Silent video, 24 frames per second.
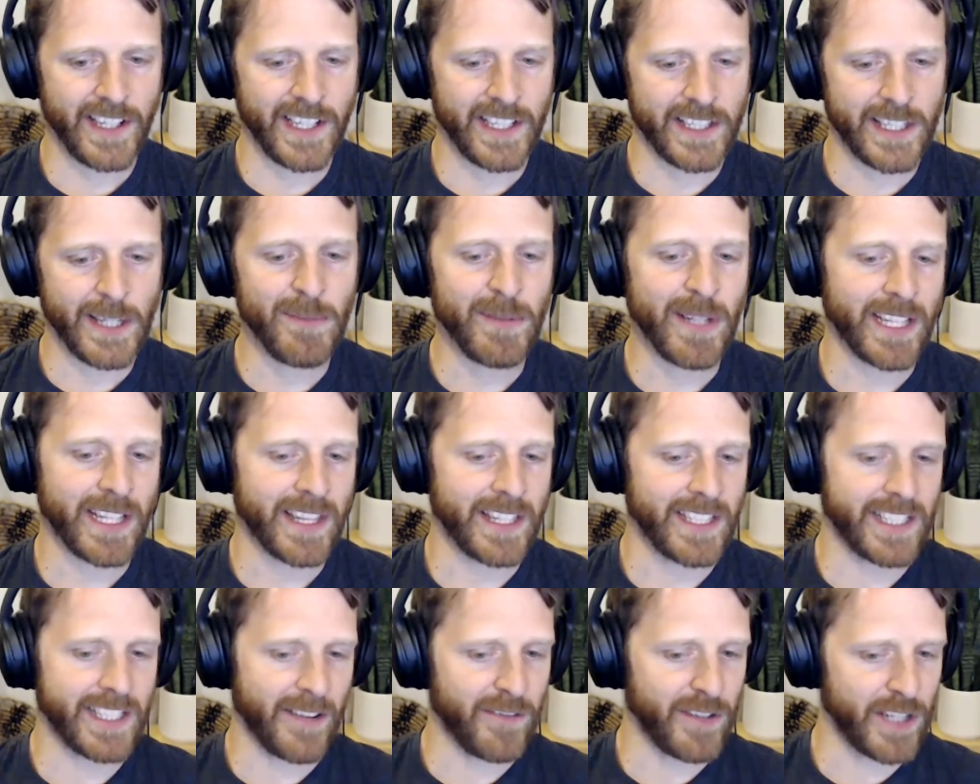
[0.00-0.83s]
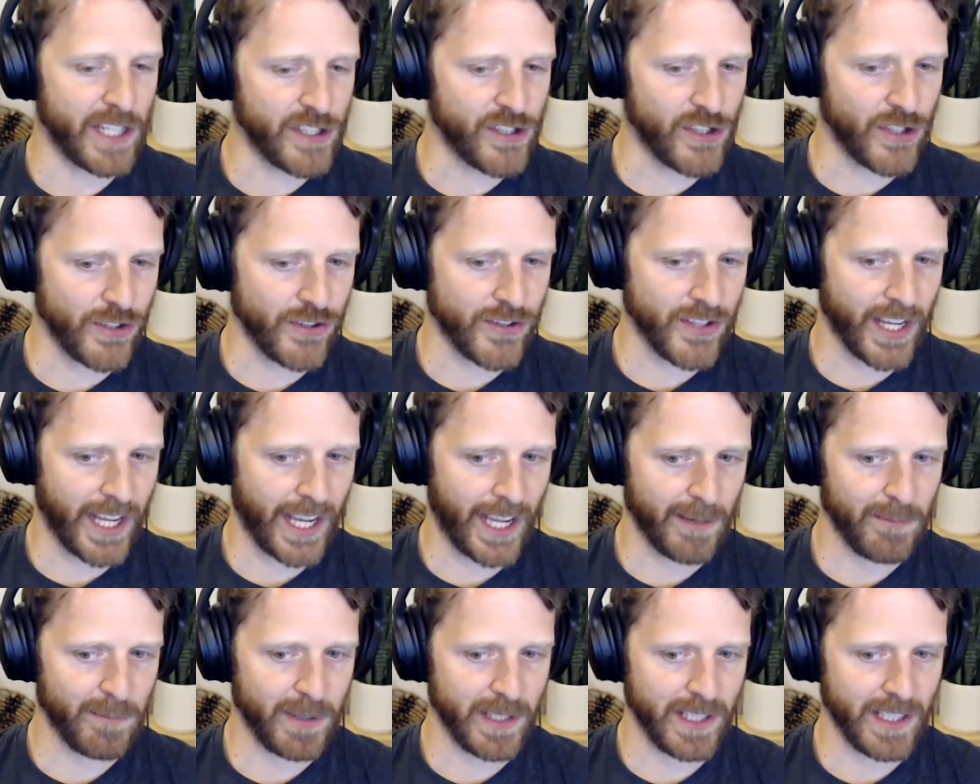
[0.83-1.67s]
it seems like the definitions
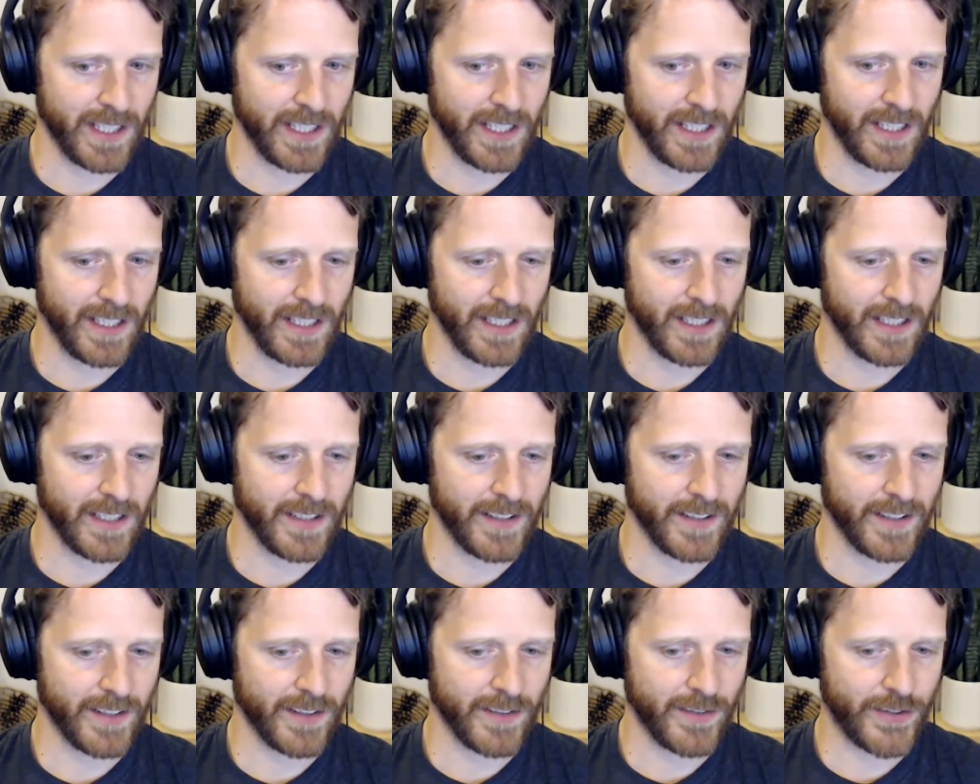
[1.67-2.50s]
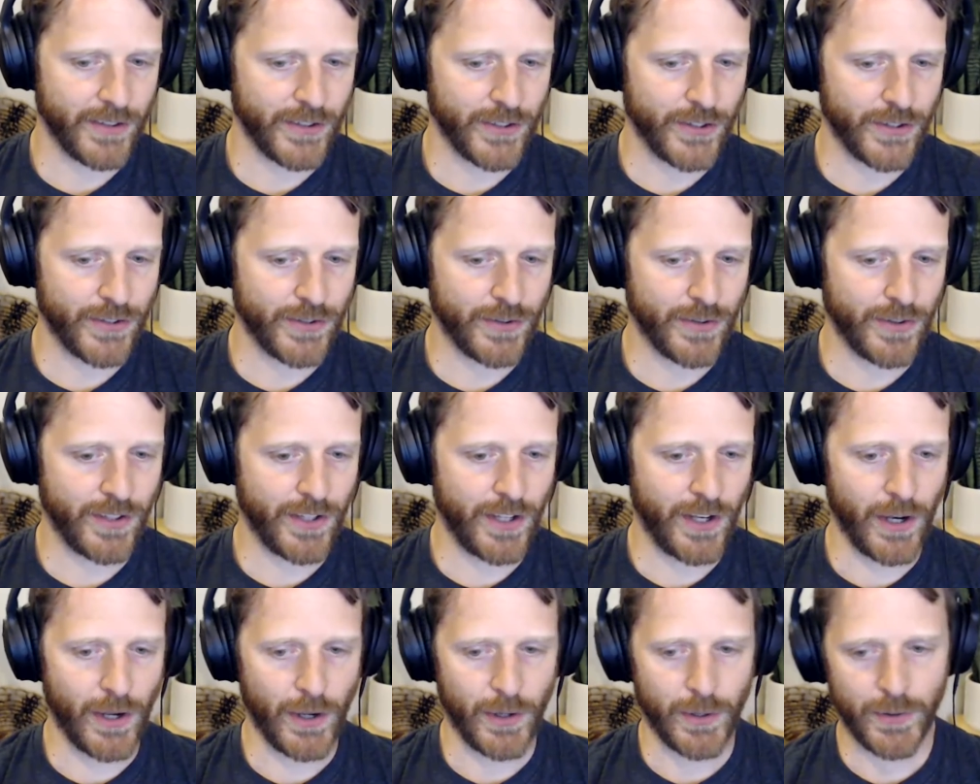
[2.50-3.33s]
can be
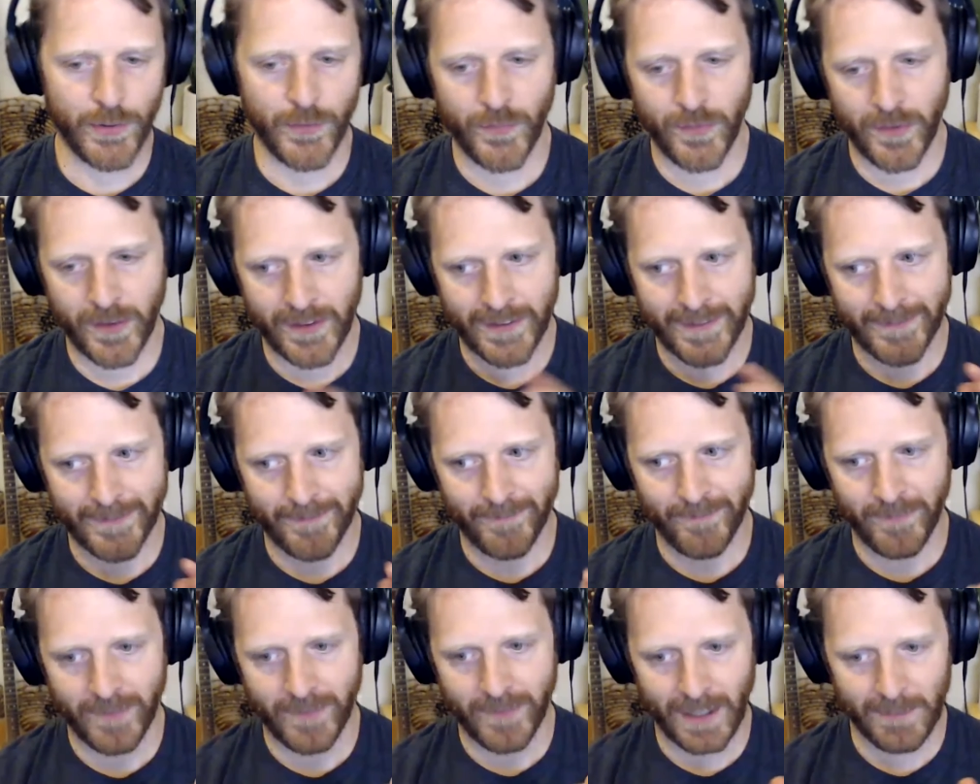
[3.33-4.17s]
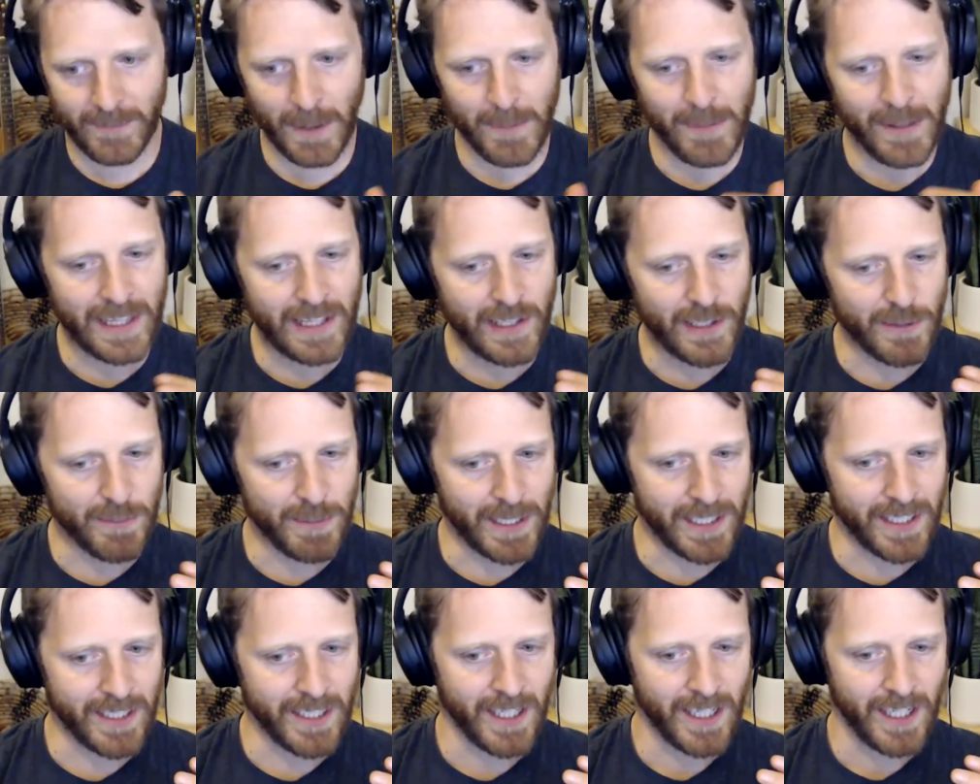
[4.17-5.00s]
you know, maybe a little
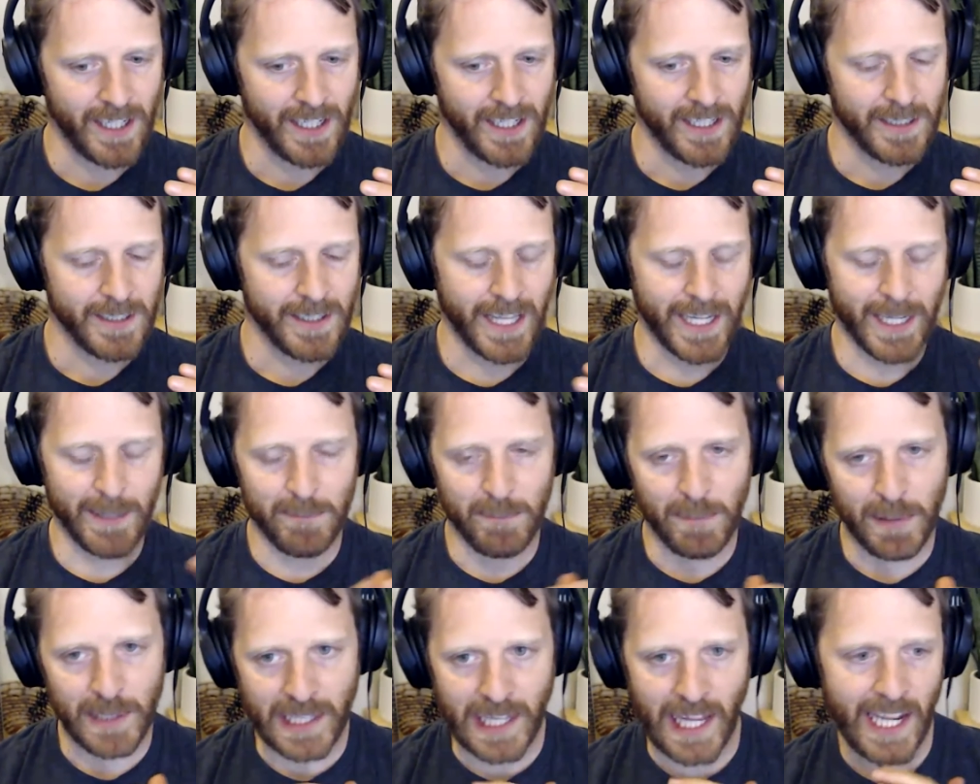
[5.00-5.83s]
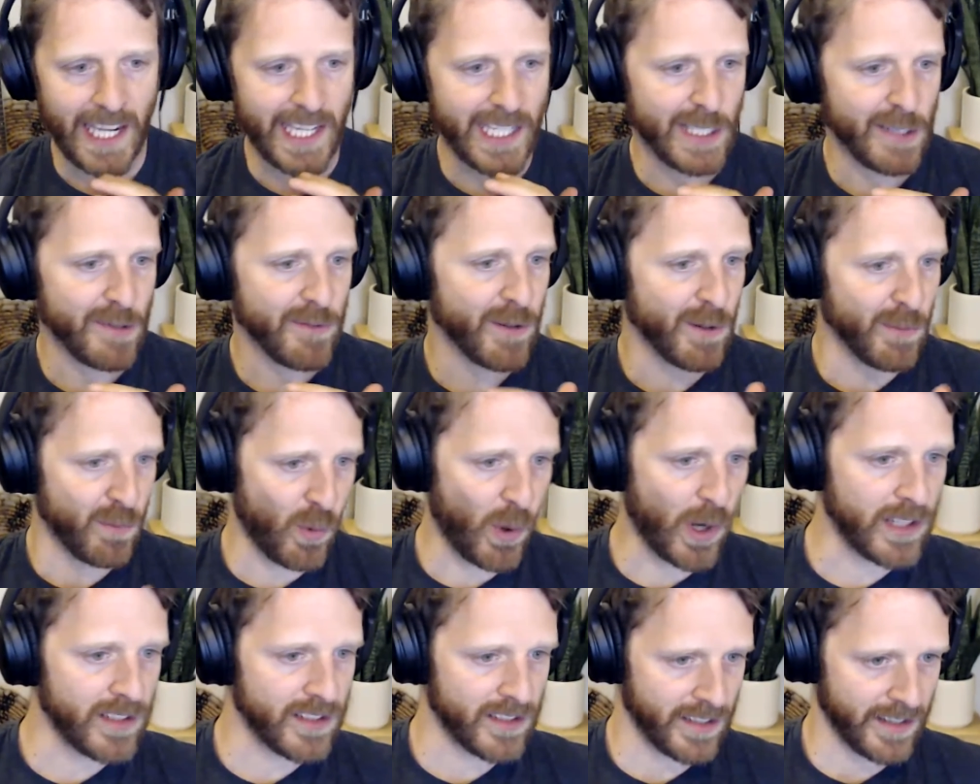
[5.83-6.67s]
bit they can blend from
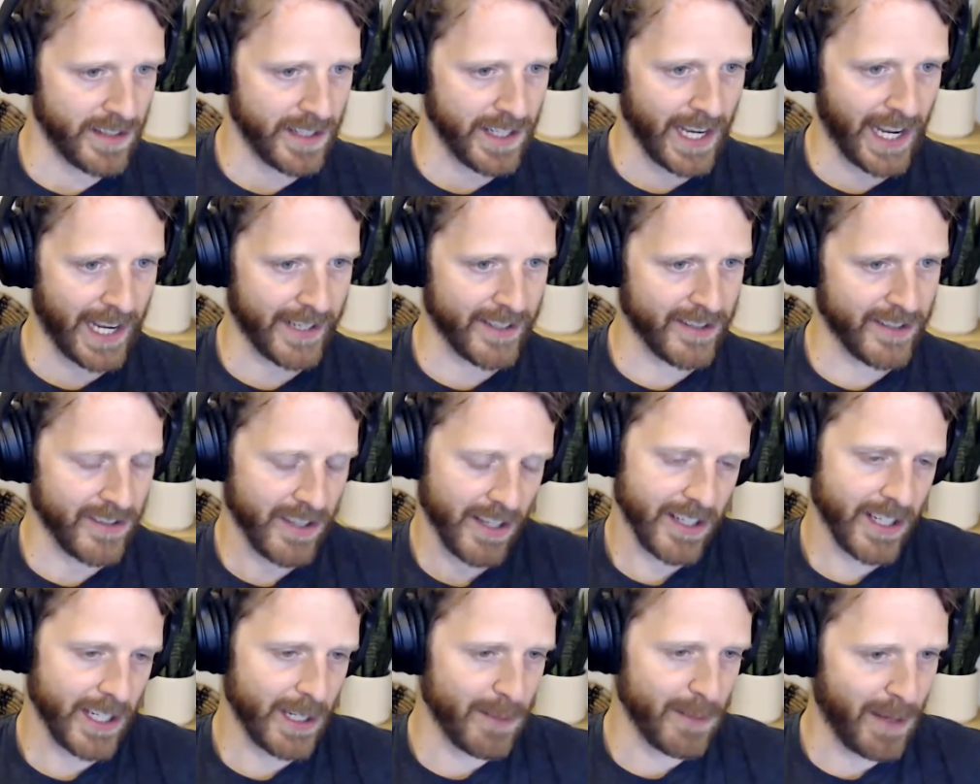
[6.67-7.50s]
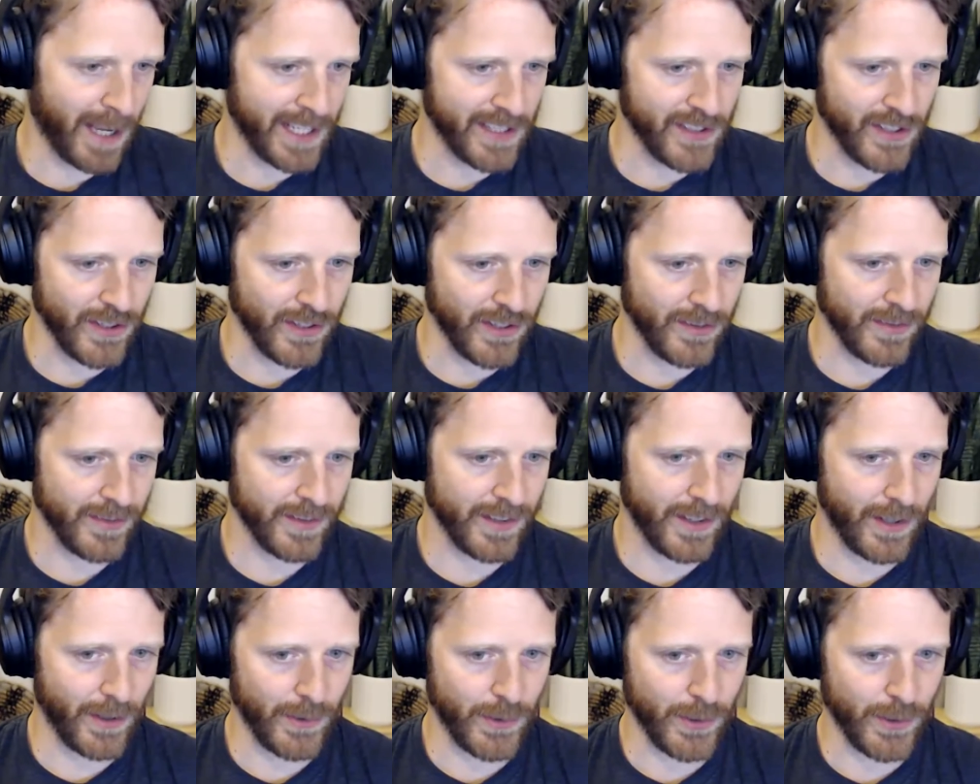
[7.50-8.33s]
one to the next. So I can imagine,
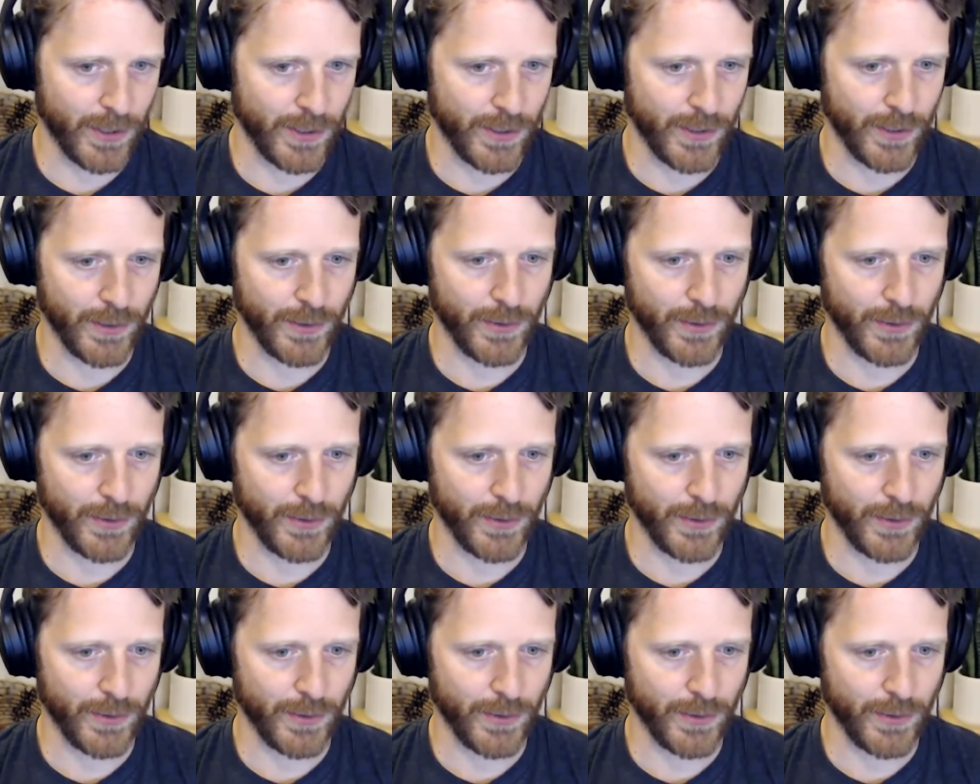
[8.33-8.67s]
you know, you could